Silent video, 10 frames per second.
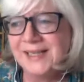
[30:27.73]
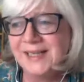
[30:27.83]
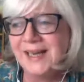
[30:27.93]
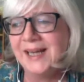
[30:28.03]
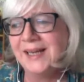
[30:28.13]

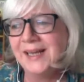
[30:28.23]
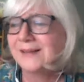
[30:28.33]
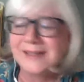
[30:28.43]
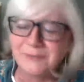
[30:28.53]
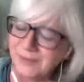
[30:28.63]
and like,
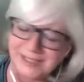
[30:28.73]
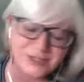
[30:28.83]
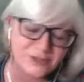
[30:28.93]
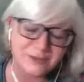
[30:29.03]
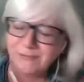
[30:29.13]
what are you
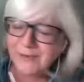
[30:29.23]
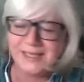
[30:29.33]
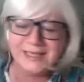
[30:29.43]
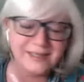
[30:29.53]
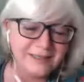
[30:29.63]
doing
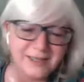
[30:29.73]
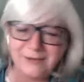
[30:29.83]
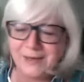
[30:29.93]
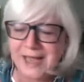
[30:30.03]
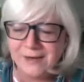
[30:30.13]
running
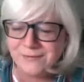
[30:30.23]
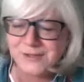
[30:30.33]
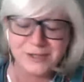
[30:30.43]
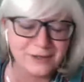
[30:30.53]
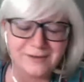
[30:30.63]

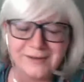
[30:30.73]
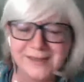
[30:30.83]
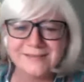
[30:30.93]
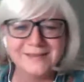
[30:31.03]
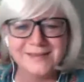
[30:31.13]
after
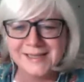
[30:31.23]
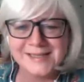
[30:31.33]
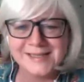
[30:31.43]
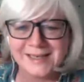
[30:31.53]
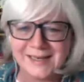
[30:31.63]
a
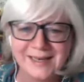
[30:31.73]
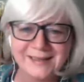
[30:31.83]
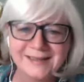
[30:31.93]
sick guy? Like,